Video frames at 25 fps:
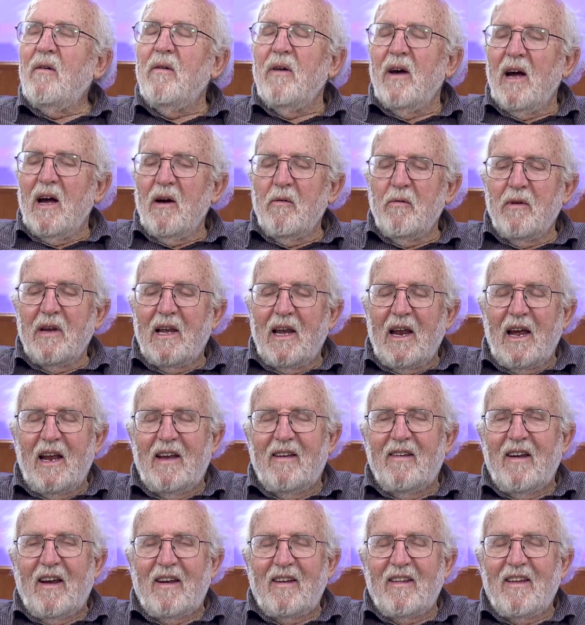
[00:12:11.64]
I would like
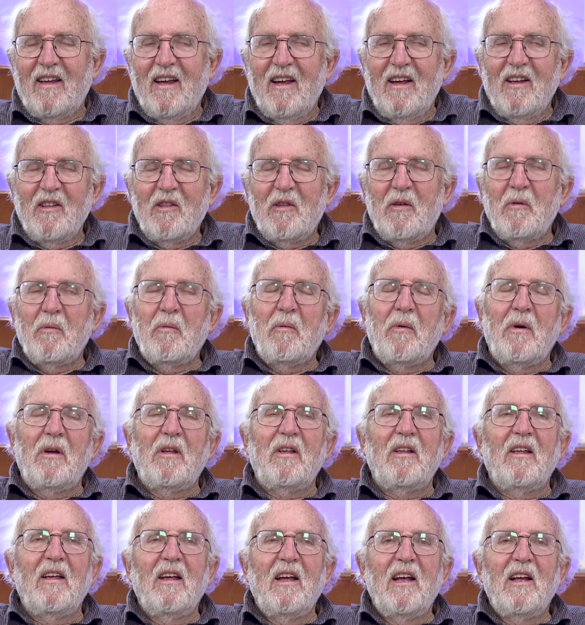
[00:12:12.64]
just to
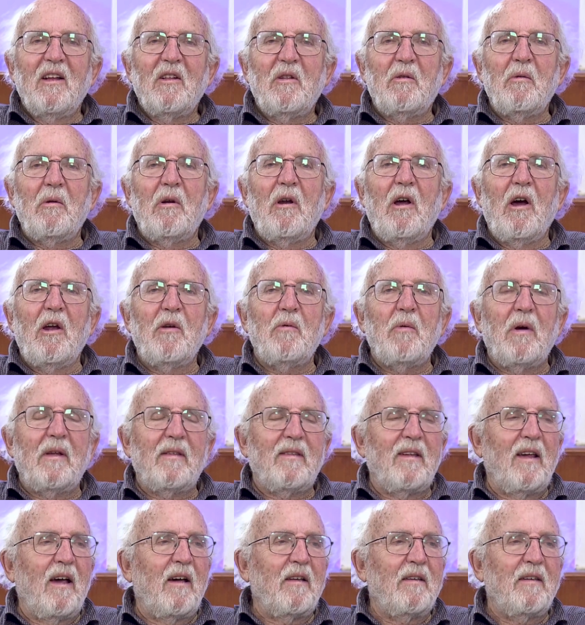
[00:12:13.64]
learn what
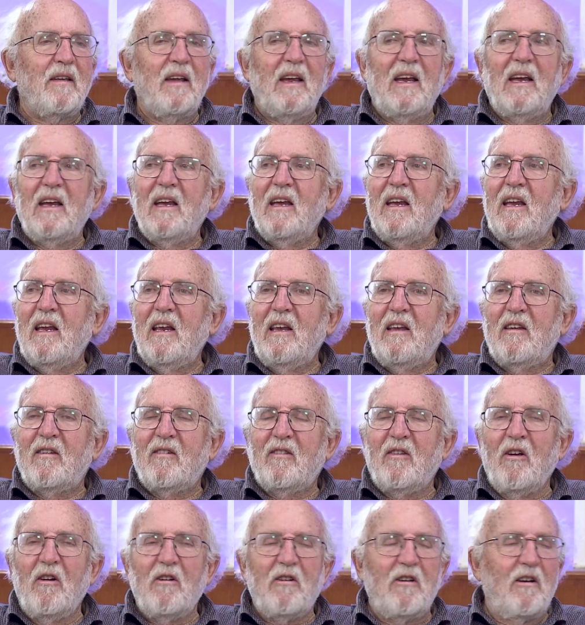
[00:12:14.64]
they are saying in
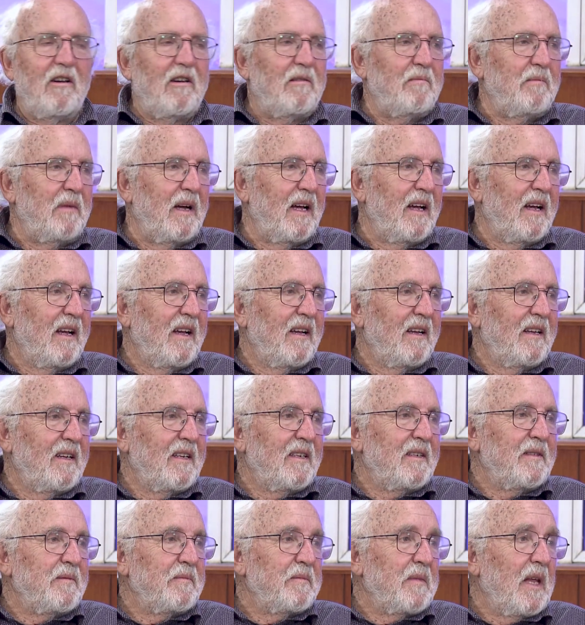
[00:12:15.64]
Stockholm.
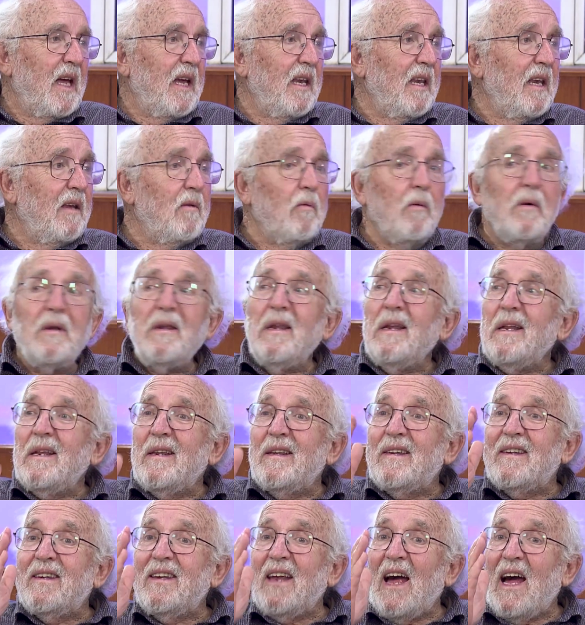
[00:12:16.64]
And it was
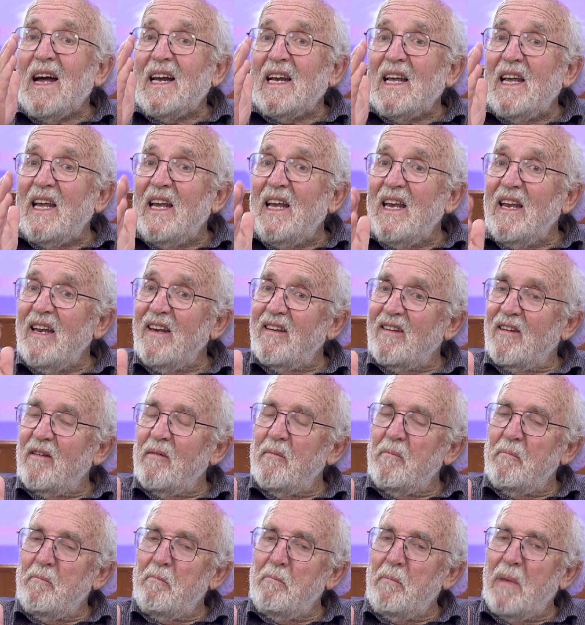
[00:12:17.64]
exactly the
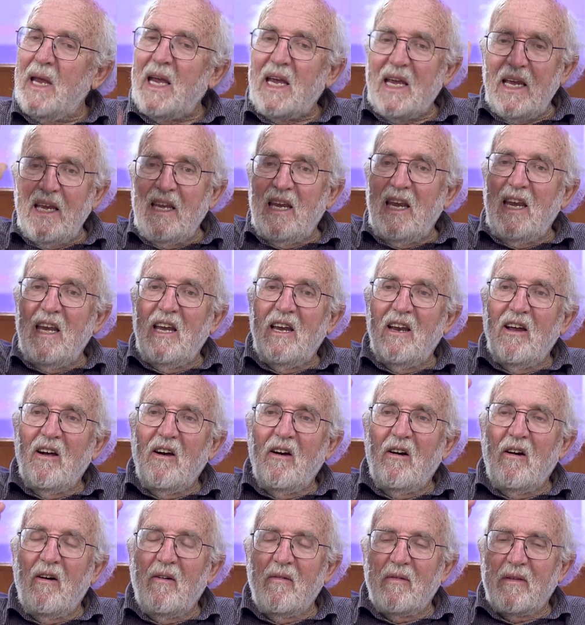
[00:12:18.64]
beginning
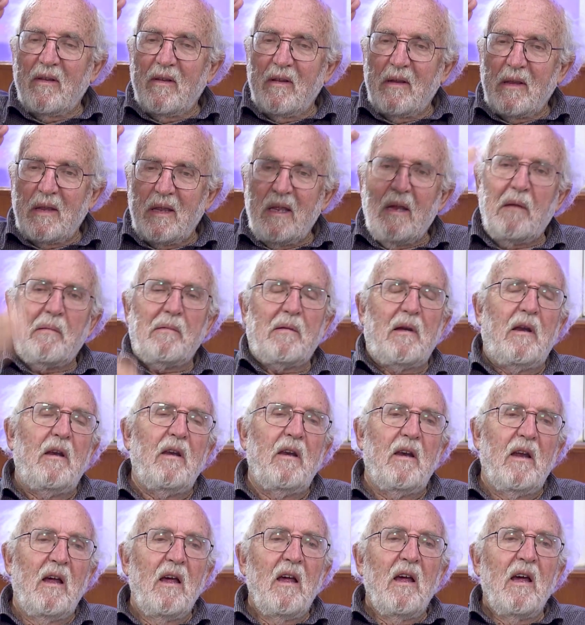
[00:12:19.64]
of the
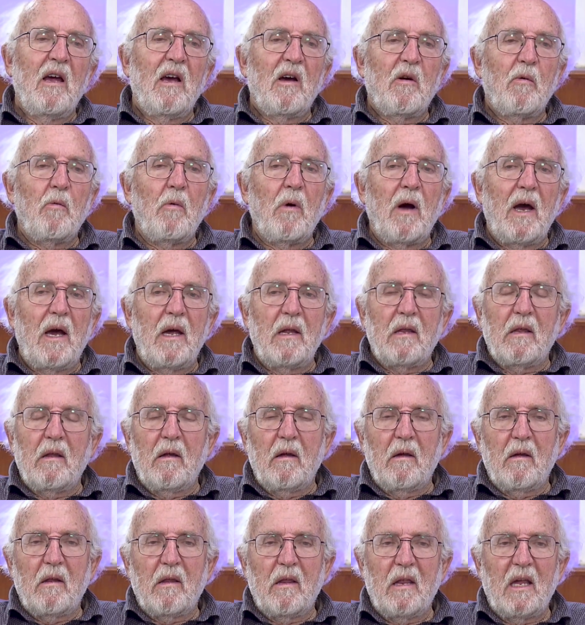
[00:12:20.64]
session where
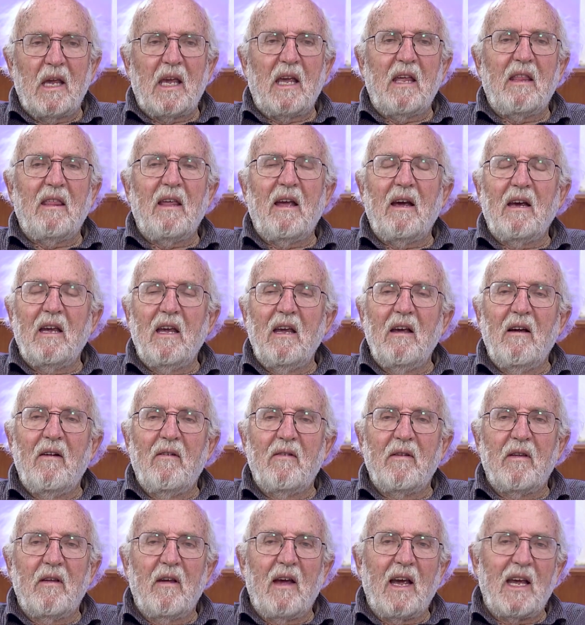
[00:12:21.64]
the secretary
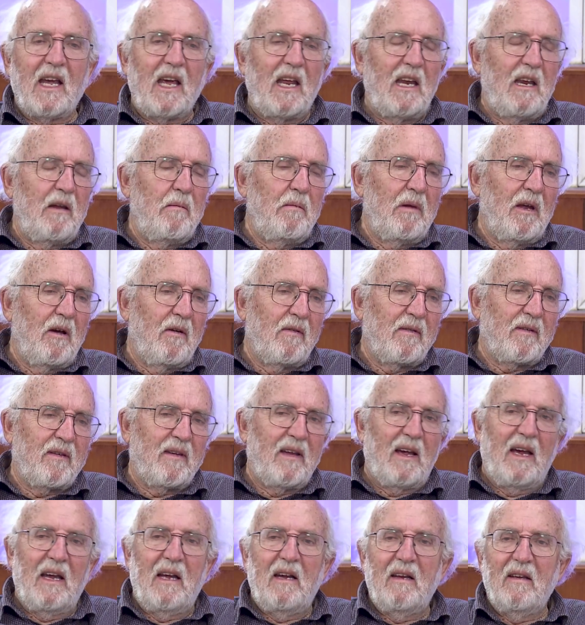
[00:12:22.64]
of the Academy of
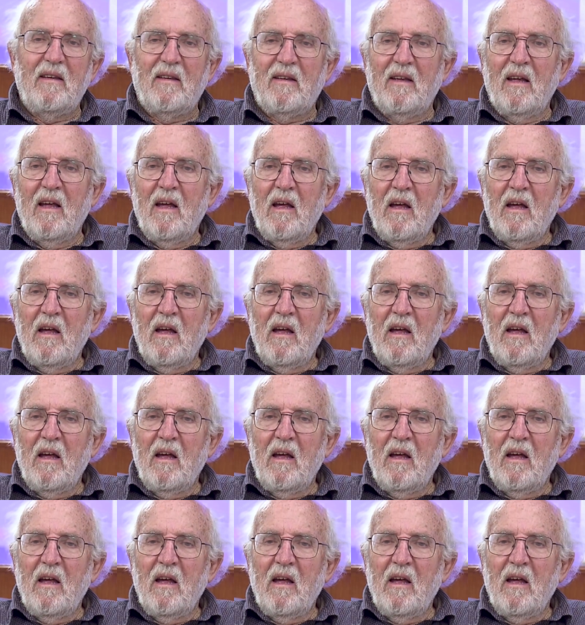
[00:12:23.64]
Science